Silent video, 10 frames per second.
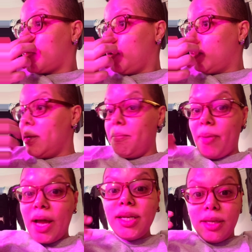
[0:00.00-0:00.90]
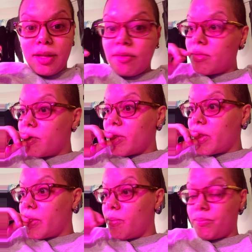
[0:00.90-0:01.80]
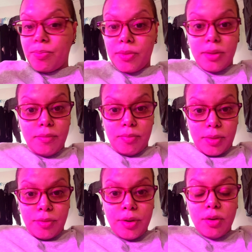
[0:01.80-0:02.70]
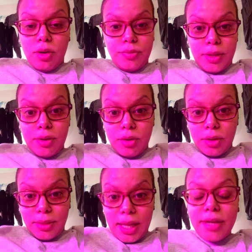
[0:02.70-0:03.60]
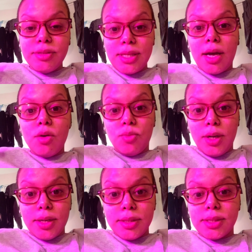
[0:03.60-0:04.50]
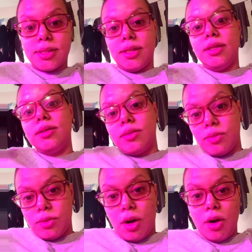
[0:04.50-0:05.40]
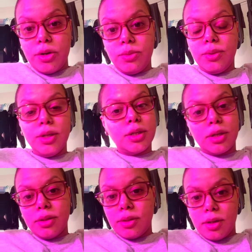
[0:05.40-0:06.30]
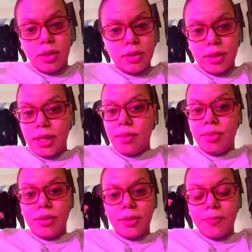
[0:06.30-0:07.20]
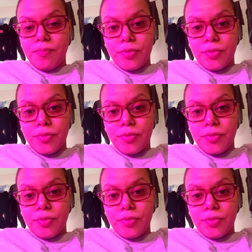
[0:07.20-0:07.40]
they were embodying their lifestyle was hard work, hard labor.